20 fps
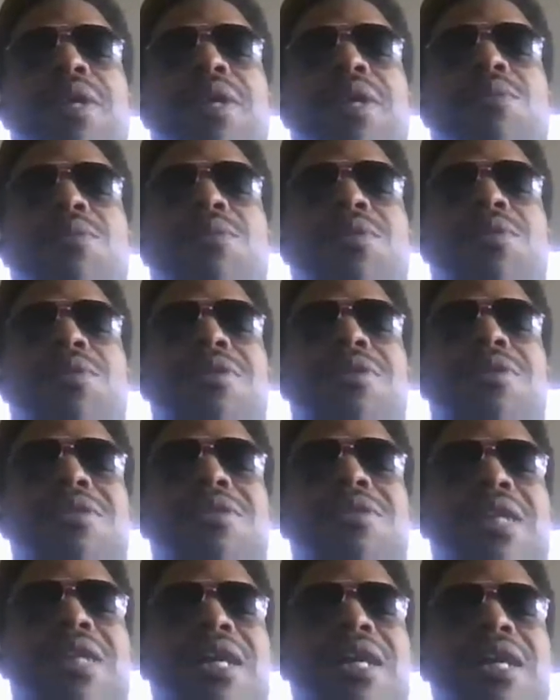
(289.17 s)
where it's
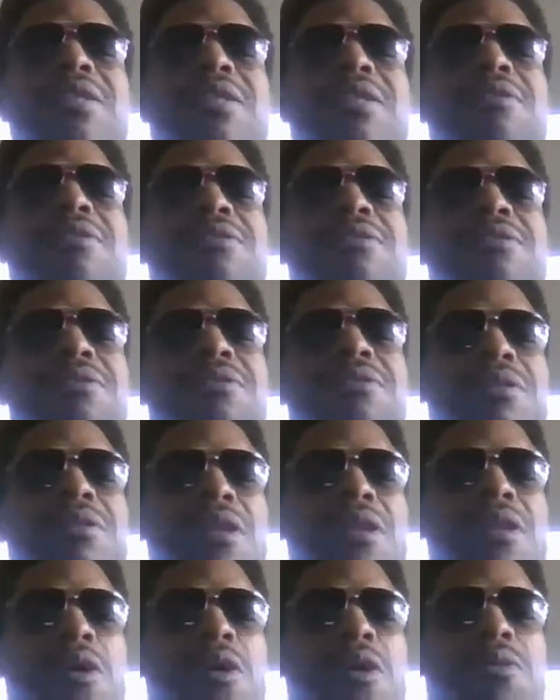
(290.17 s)
not
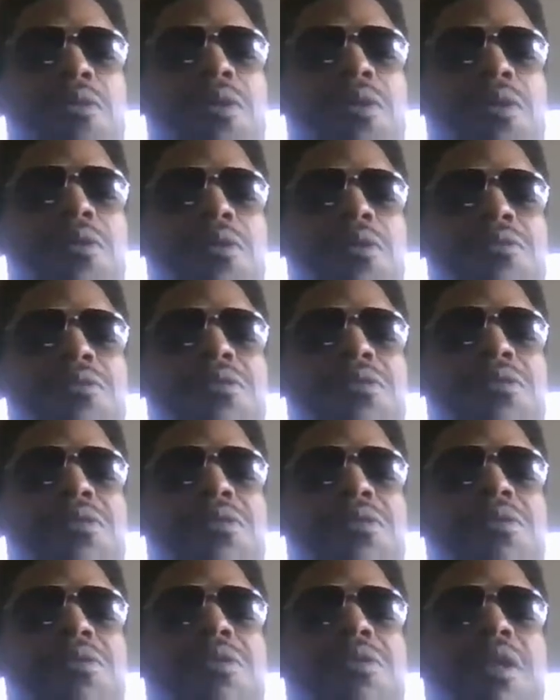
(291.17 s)
long notes
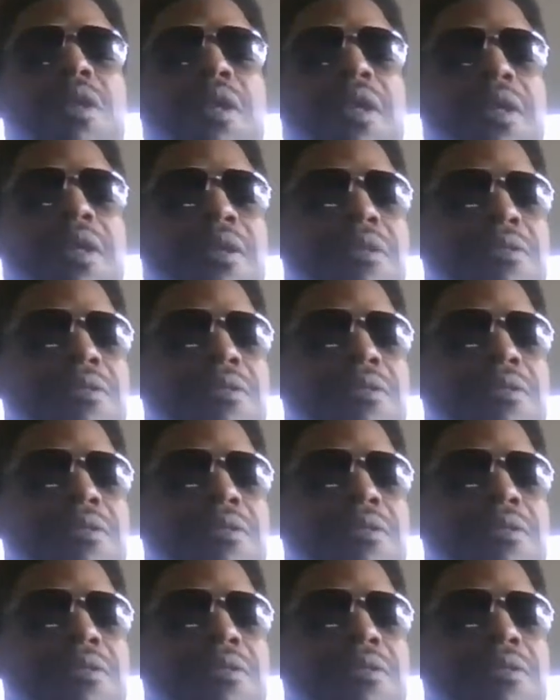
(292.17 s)
and